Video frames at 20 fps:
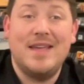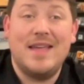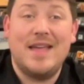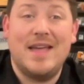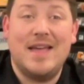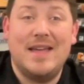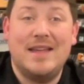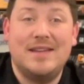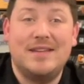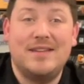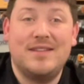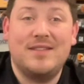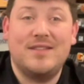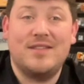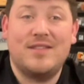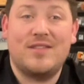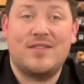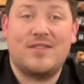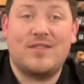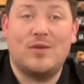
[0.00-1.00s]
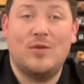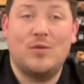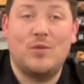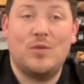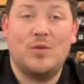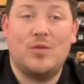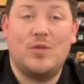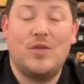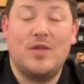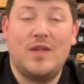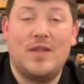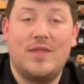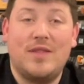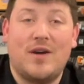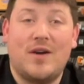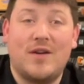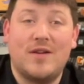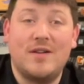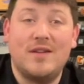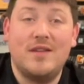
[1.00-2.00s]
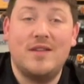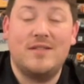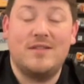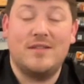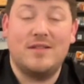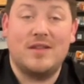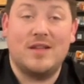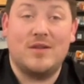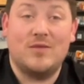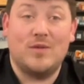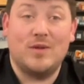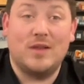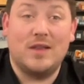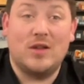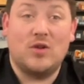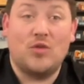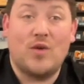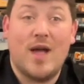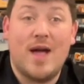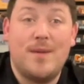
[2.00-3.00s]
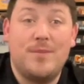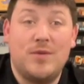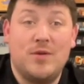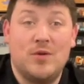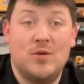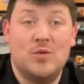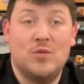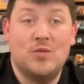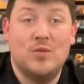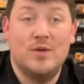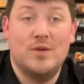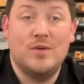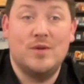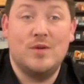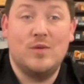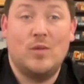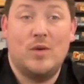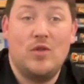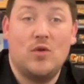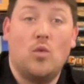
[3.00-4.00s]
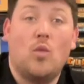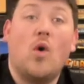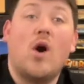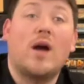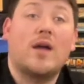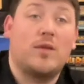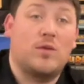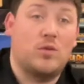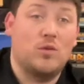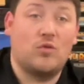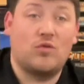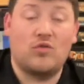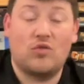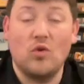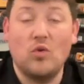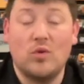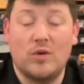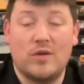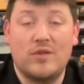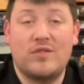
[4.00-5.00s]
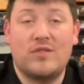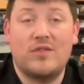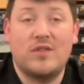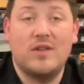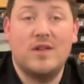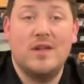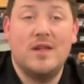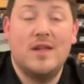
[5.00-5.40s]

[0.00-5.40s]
and so the art isn't going to really grab you when you're walking through stores.